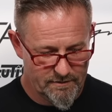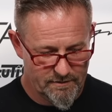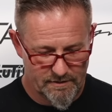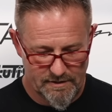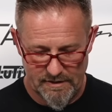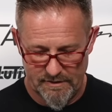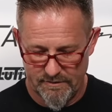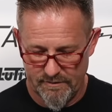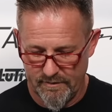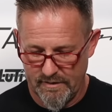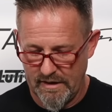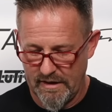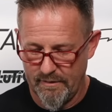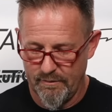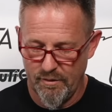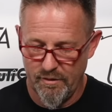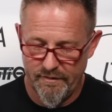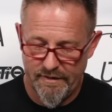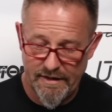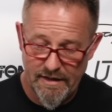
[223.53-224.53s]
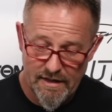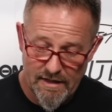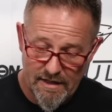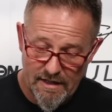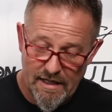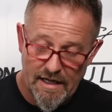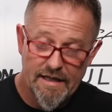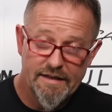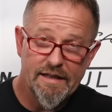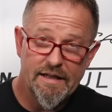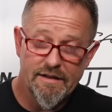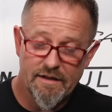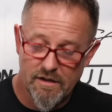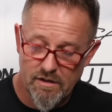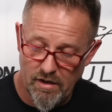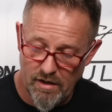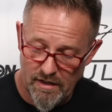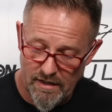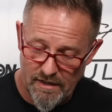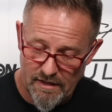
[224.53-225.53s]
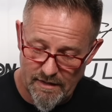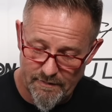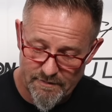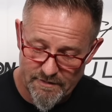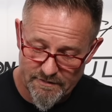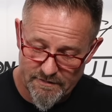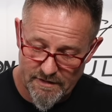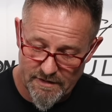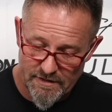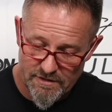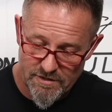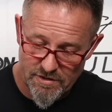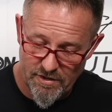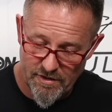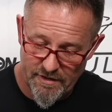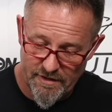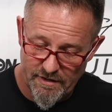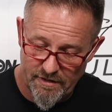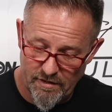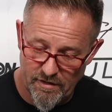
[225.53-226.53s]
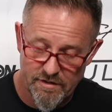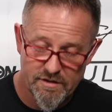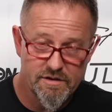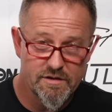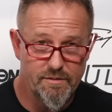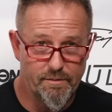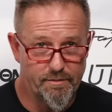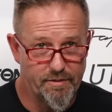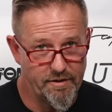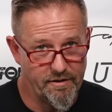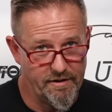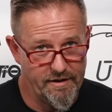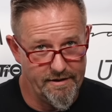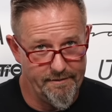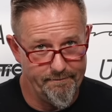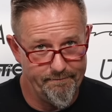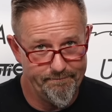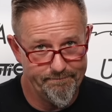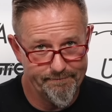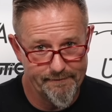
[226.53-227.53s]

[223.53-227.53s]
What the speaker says: Get some color moving. And then the collar, I'm just going to turn it onto prime.